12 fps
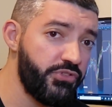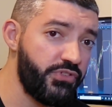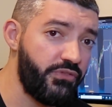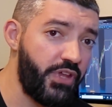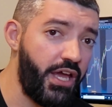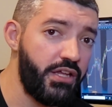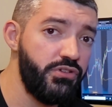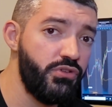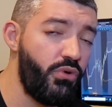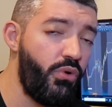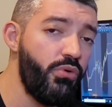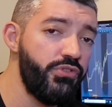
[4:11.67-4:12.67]
of that, and
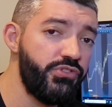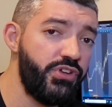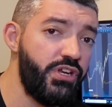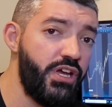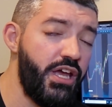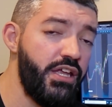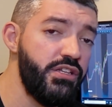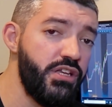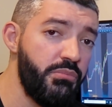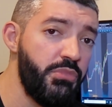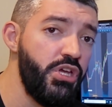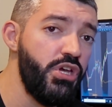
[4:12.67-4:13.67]
you're always going to end
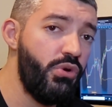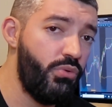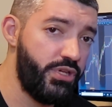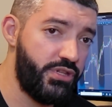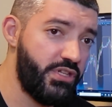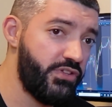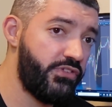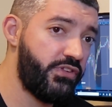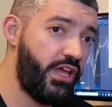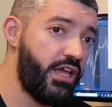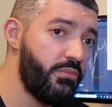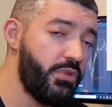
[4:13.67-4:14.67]
up with the
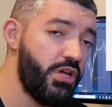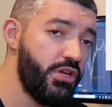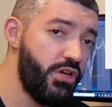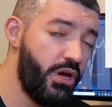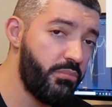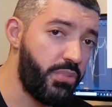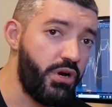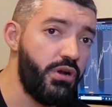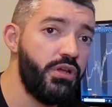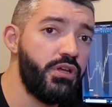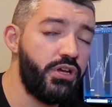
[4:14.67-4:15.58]
same number.